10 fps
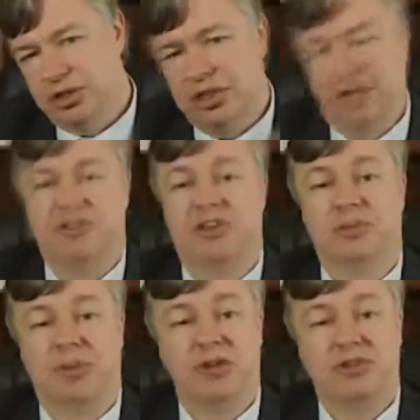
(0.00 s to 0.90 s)
You have
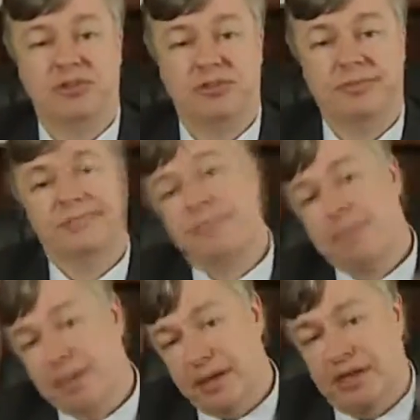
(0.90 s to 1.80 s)
6 months,
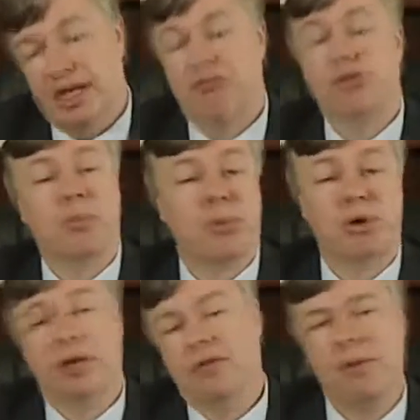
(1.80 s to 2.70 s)
and you have to
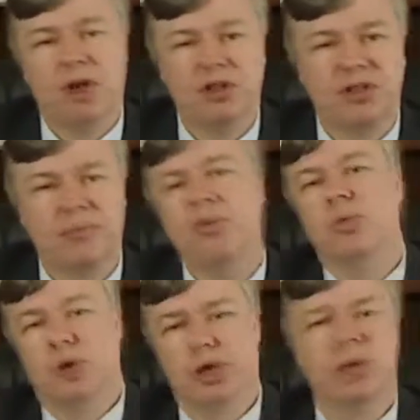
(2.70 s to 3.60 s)
report every month
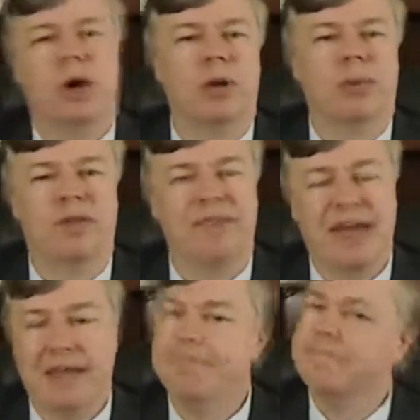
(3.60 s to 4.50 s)
where you are above
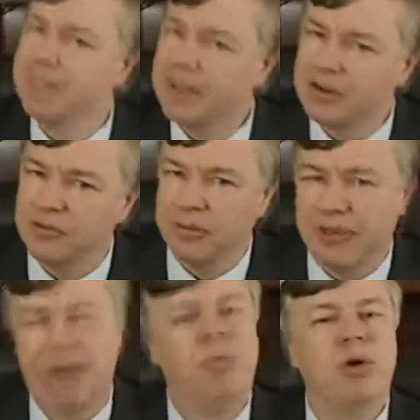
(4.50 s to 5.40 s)
that. From
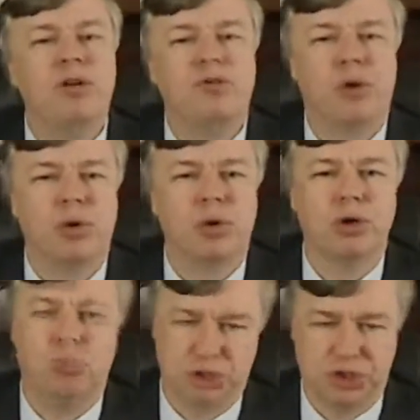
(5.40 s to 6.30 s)
that point
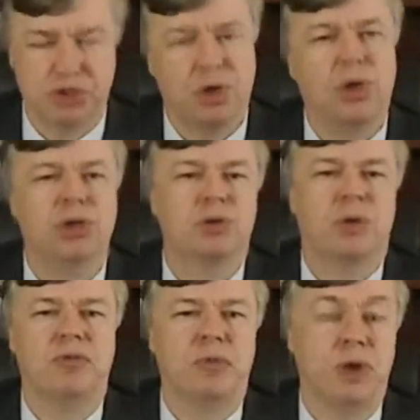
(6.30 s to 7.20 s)
forward, once you go under
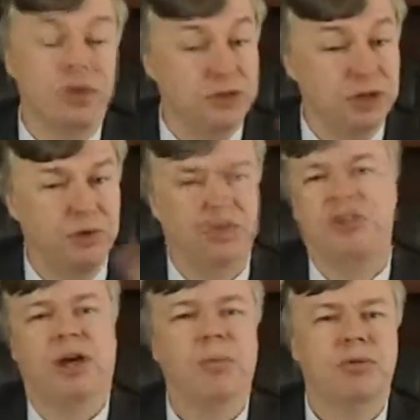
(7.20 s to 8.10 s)
12-to-1, if you get
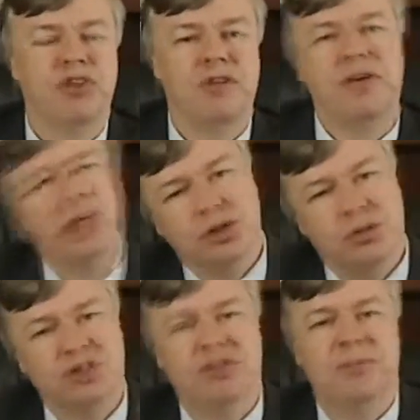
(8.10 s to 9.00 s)
within 10% of it, you
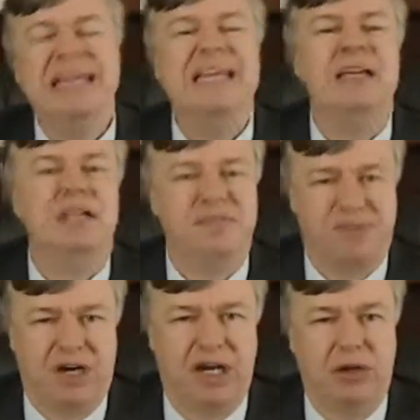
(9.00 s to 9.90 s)
must immediately
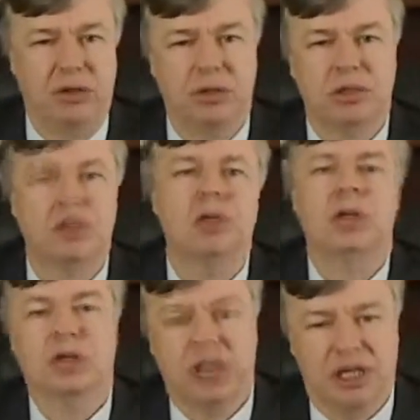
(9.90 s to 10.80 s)
file
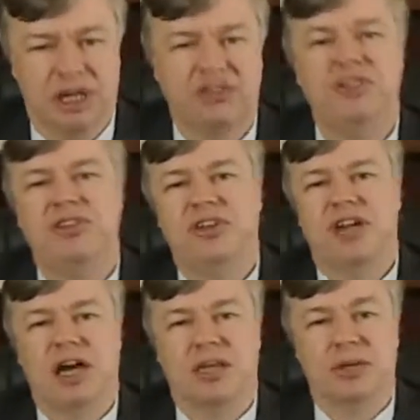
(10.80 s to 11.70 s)
an SEC
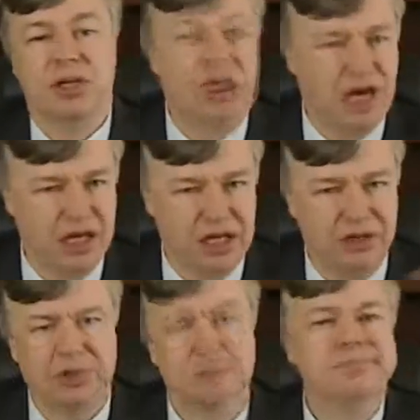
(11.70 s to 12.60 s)
document on
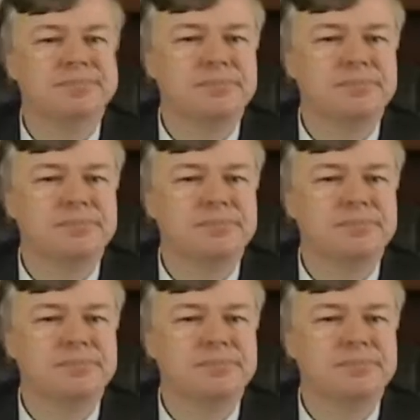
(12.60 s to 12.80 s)
Edgar